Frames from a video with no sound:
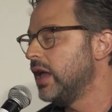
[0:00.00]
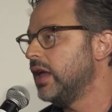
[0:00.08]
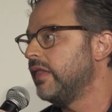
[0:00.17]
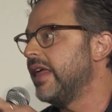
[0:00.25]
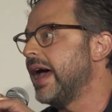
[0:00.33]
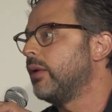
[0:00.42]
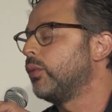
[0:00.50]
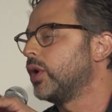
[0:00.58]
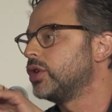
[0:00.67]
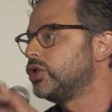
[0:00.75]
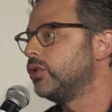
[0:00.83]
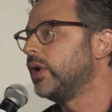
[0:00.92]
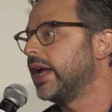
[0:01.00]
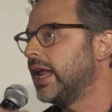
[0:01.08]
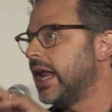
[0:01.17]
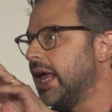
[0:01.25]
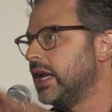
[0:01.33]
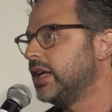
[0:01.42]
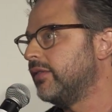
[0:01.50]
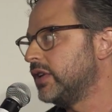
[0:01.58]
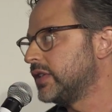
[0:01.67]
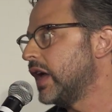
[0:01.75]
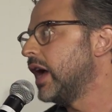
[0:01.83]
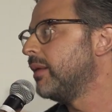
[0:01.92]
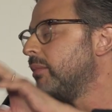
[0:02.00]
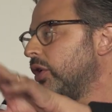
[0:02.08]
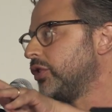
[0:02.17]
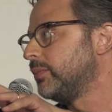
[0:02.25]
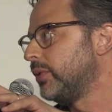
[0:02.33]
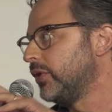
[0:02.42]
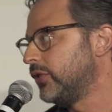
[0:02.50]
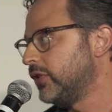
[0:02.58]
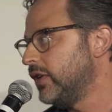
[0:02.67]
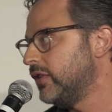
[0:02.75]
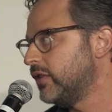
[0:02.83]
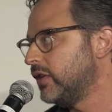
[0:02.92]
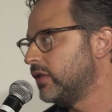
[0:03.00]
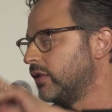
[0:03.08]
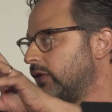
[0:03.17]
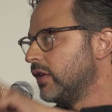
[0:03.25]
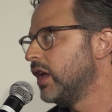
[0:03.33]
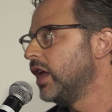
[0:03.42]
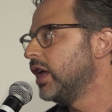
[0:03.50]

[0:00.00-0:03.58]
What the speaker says: in that we're doing at any given time multiple seasons.